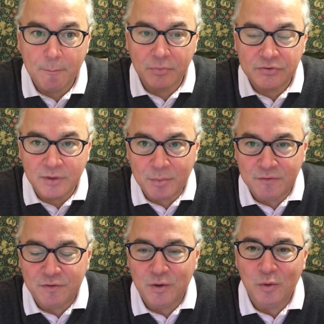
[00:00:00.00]
Some
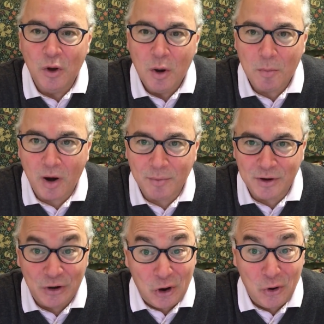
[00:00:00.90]
of you probably
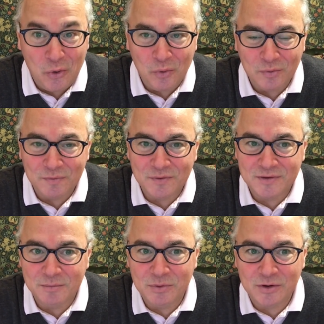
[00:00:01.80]
know
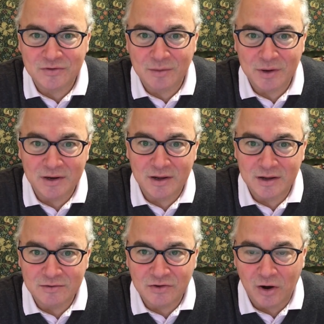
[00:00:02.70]
the books I'm going
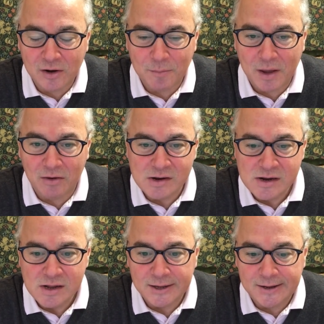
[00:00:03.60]
to talk about,
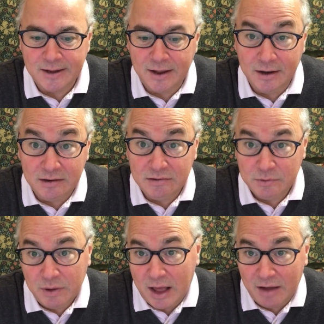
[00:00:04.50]
and
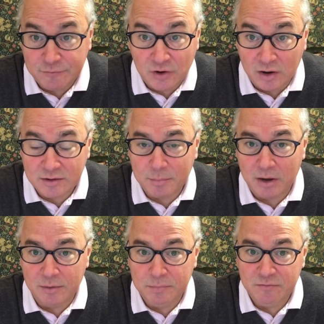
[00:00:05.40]
I've talked
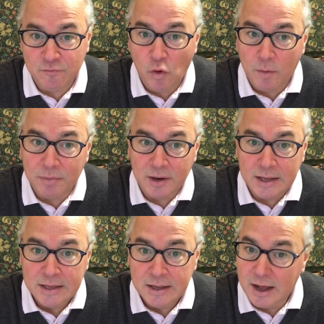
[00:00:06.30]
about it before,
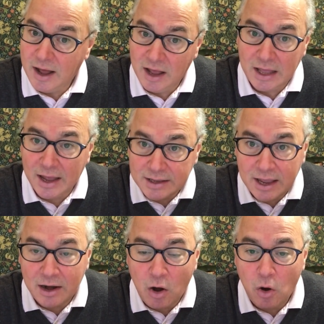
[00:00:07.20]
but I
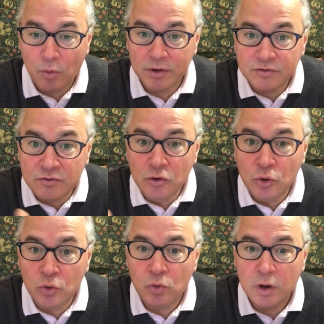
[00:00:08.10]
get always
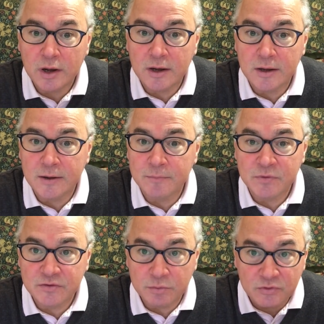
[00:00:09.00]
new
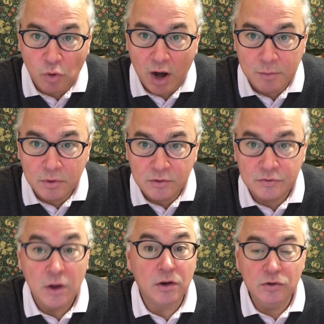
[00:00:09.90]

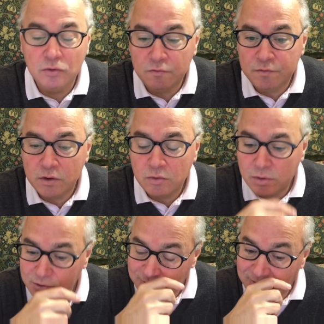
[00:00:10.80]
subscribers, new
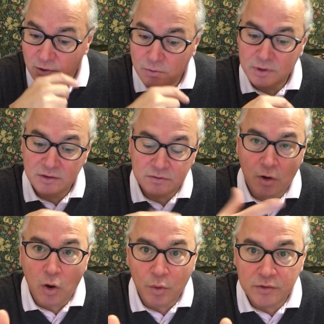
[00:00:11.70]
viewers, so it's
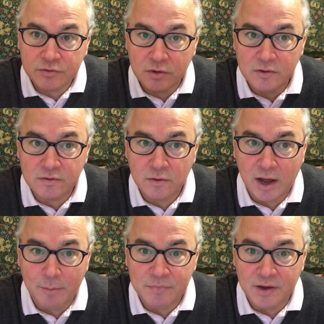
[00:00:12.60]
always good to
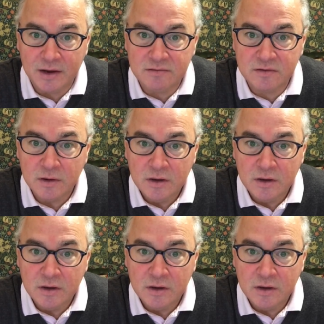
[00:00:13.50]
update